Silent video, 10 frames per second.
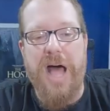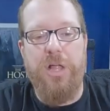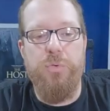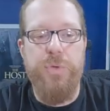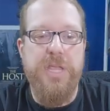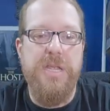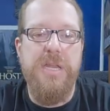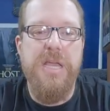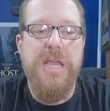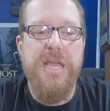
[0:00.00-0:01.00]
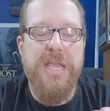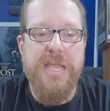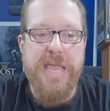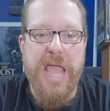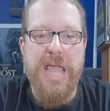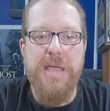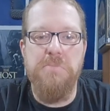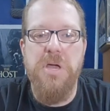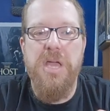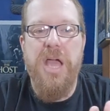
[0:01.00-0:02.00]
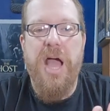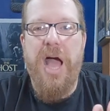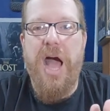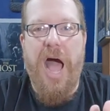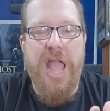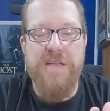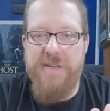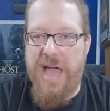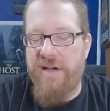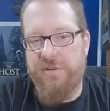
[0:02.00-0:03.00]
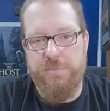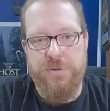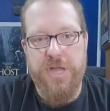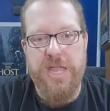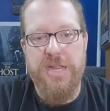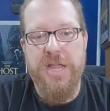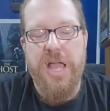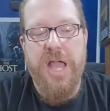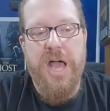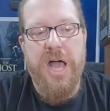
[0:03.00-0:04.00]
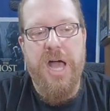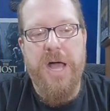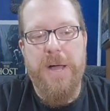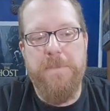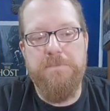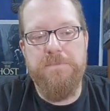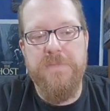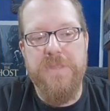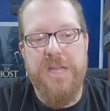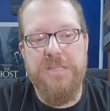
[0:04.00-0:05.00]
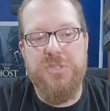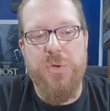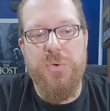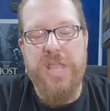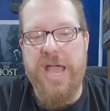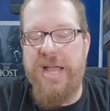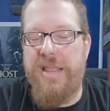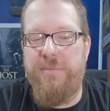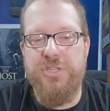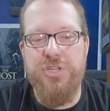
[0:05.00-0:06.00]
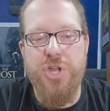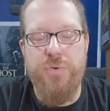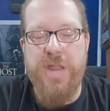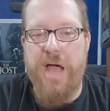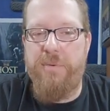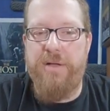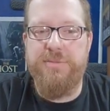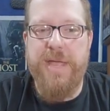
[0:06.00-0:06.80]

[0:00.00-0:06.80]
Halloween game I have ever played. Um, so yeah, there was no doubt when I